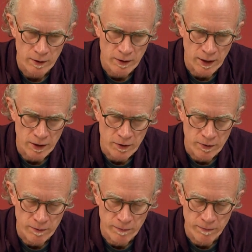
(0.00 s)

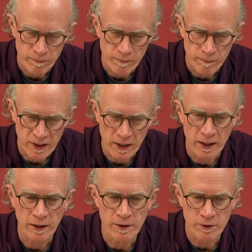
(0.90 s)
this
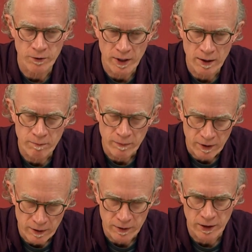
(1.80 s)
beginning of the
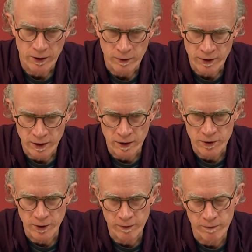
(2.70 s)
dream yielded a
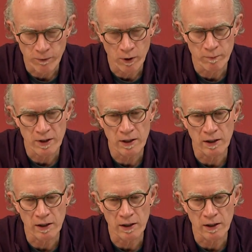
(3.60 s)
certain formula. It